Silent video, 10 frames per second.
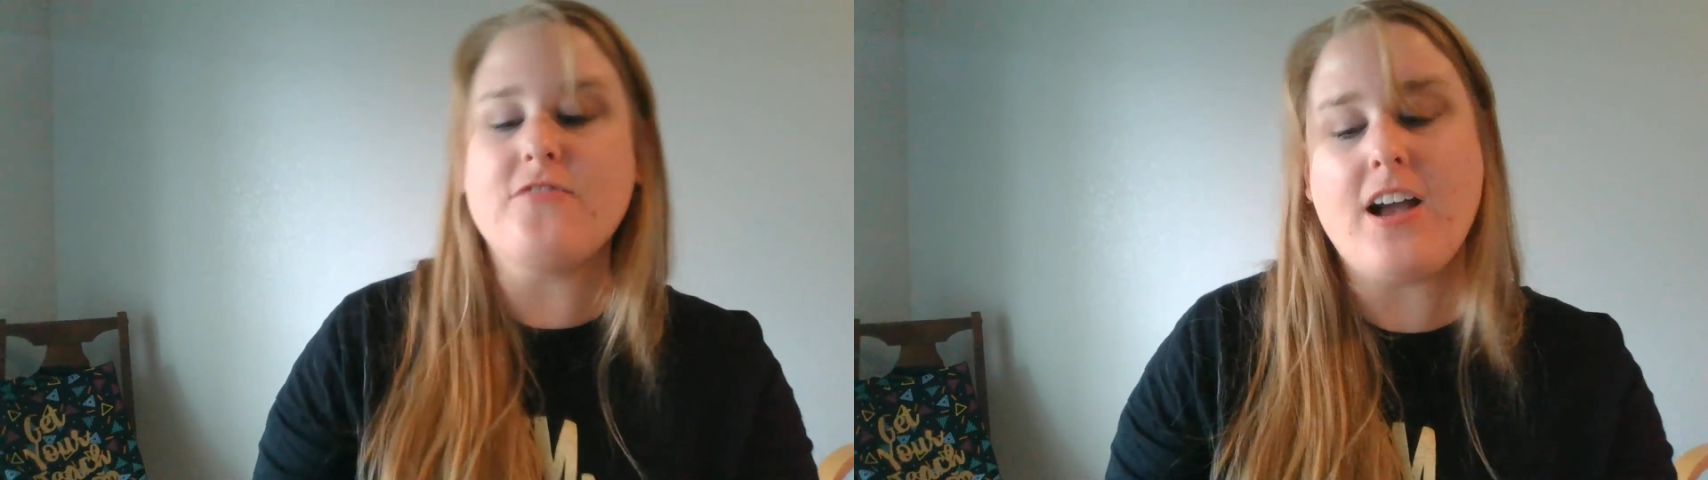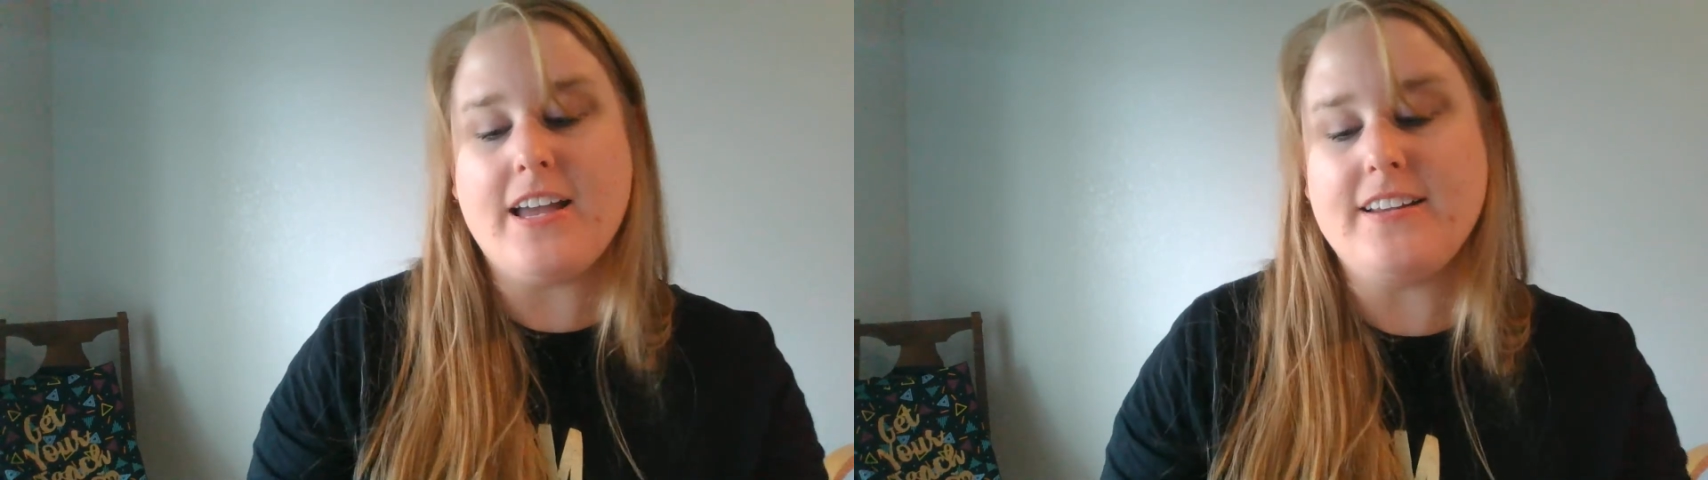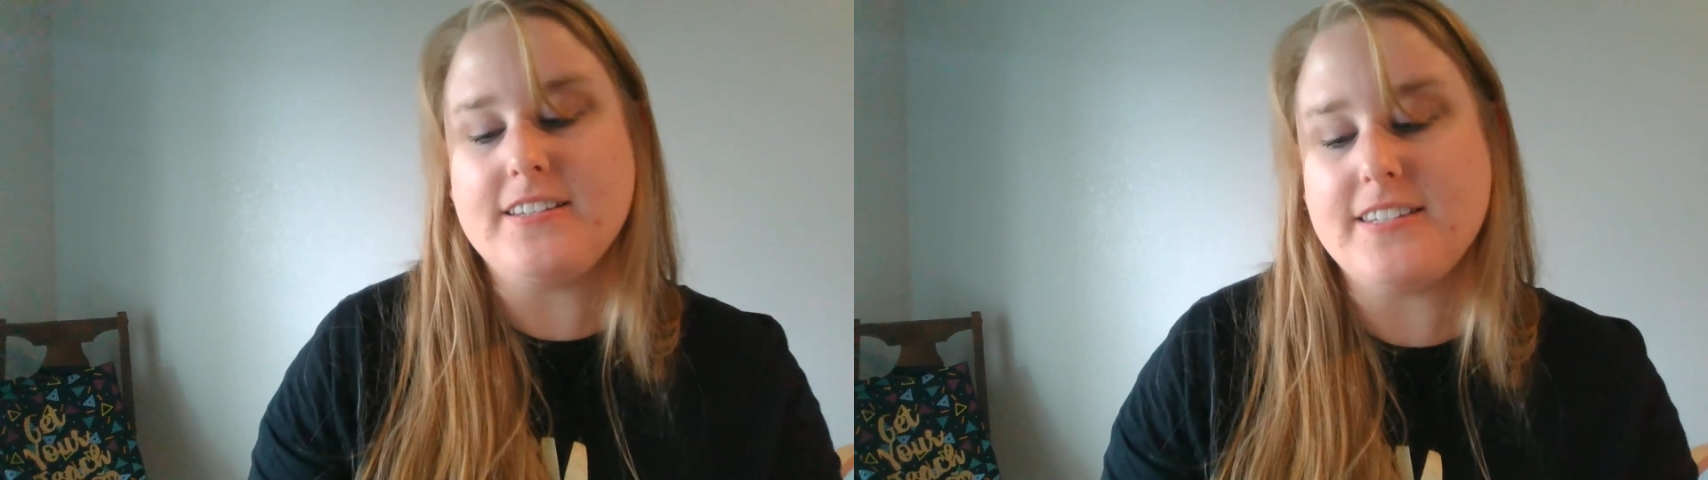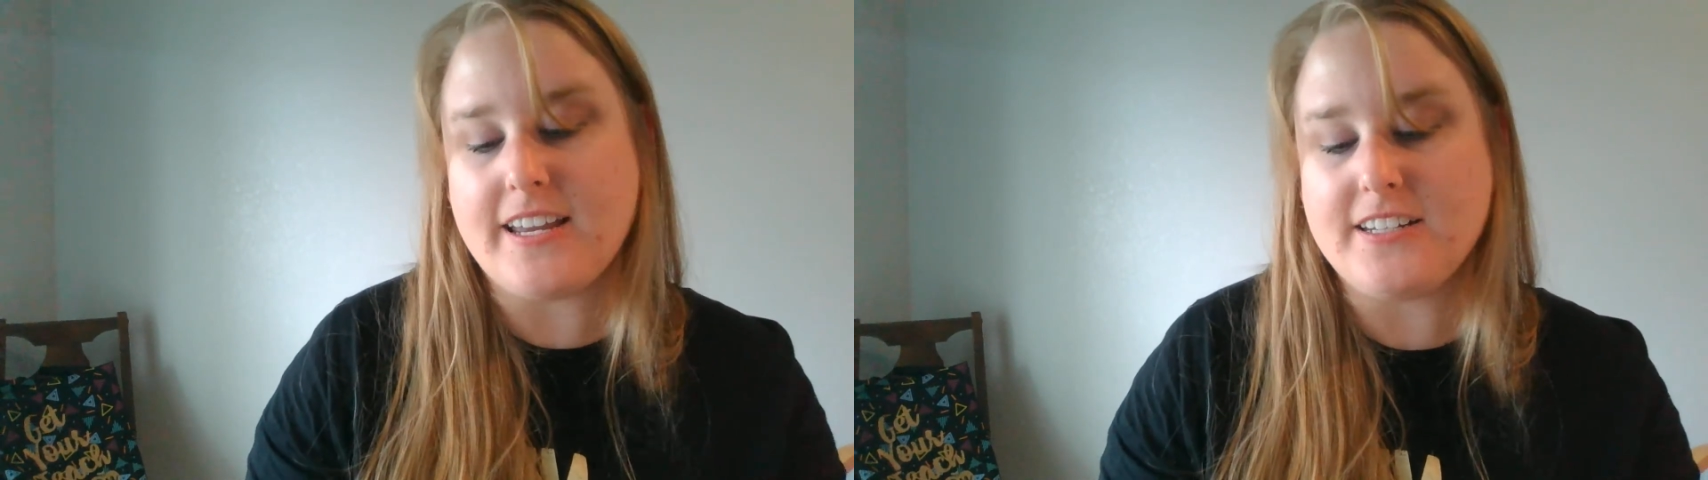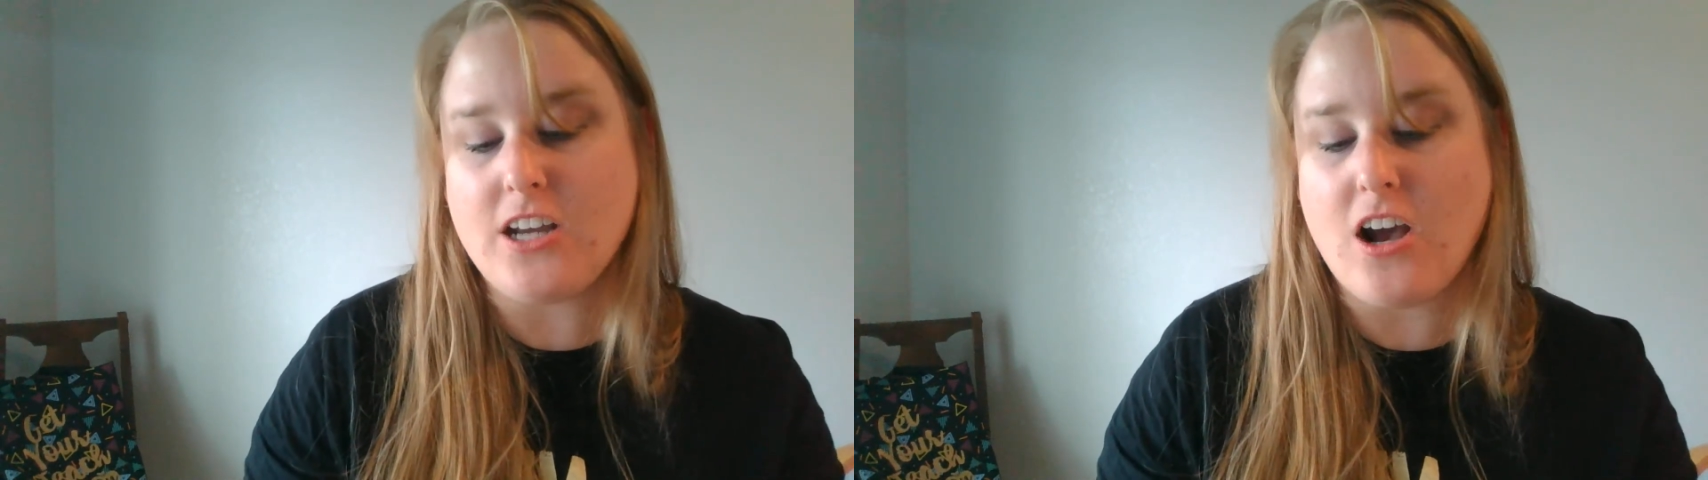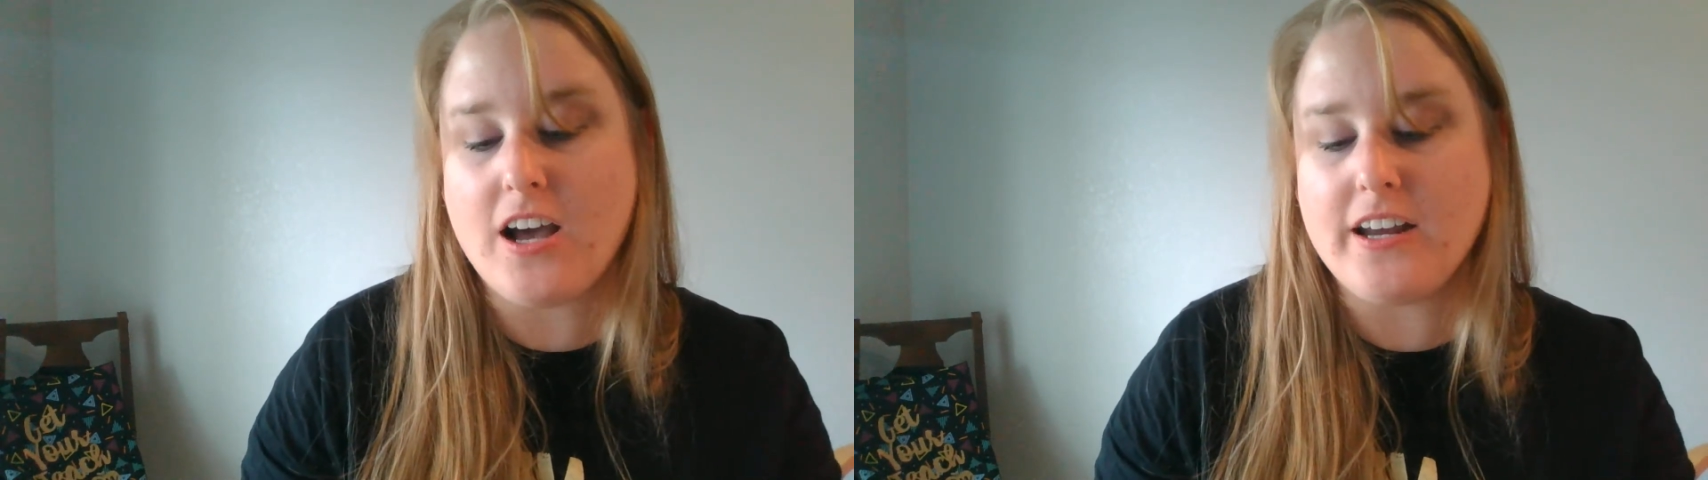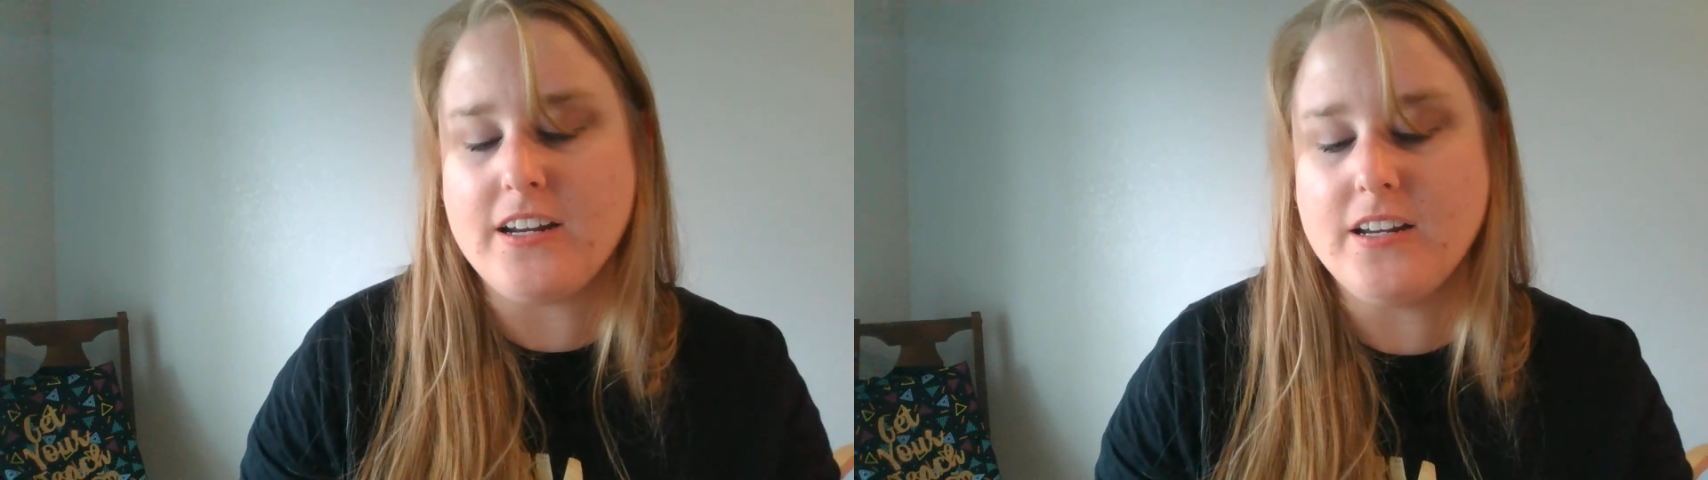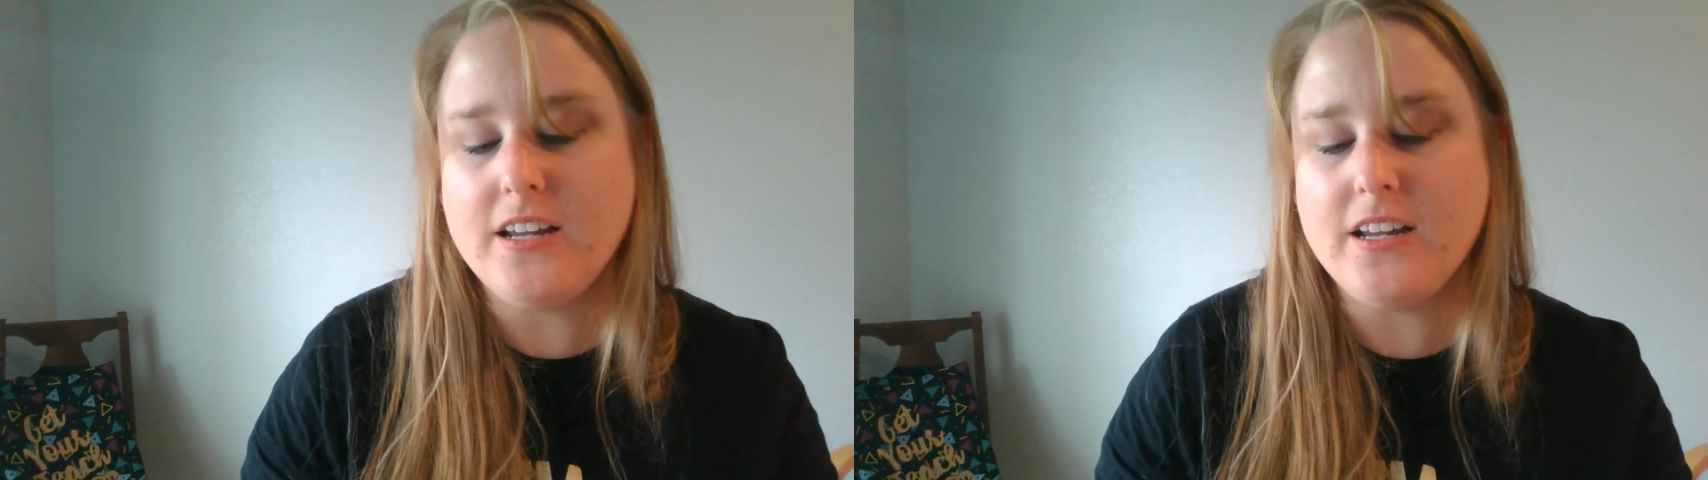run," said Todd.